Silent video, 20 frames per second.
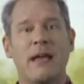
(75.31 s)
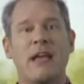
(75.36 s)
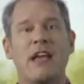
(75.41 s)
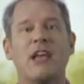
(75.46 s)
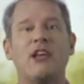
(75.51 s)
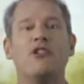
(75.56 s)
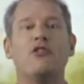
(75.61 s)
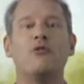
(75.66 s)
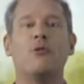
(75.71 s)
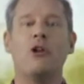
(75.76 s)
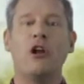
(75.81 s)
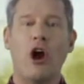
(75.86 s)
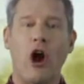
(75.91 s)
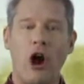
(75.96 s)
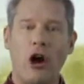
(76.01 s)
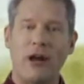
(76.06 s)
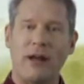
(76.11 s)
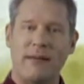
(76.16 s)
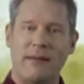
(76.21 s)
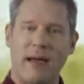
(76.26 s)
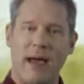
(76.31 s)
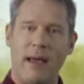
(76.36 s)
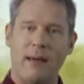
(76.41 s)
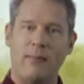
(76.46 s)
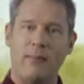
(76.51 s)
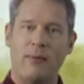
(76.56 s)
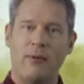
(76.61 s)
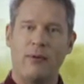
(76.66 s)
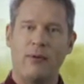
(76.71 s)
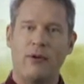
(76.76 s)
into an
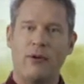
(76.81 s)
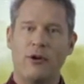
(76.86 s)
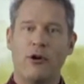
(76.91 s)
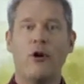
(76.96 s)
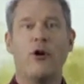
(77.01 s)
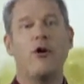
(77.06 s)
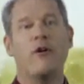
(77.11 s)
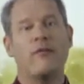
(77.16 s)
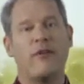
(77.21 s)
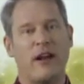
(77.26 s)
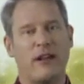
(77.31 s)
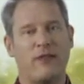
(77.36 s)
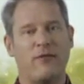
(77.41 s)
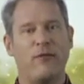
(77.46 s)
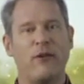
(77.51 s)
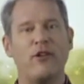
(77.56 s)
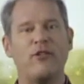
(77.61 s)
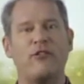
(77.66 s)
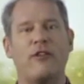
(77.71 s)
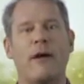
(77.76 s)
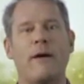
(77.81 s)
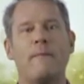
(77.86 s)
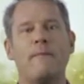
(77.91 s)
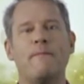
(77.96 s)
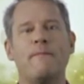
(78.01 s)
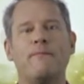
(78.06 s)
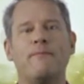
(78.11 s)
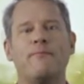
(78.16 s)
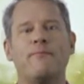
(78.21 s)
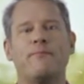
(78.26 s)
archetype, or vice versa.
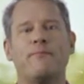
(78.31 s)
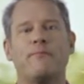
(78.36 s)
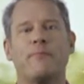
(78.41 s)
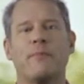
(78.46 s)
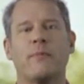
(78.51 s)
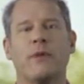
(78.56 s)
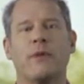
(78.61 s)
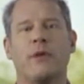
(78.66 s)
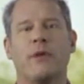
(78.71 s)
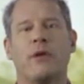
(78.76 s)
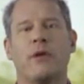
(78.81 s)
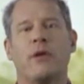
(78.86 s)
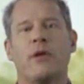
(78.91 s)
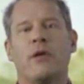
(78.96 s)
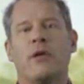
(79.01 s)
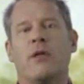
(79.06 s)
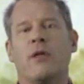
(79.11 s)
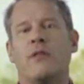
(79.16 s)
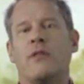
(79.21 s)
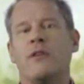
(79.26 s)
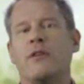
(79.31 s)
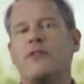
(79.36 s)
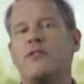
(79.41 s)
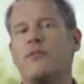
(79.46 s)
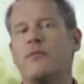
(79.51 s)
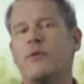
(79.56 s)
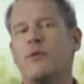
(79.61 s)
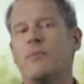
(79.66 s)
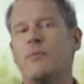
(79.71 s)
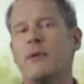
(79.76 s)

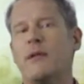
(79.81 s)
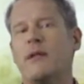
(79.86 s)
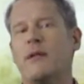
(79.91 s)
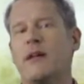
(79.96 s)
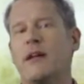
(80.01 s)
This would be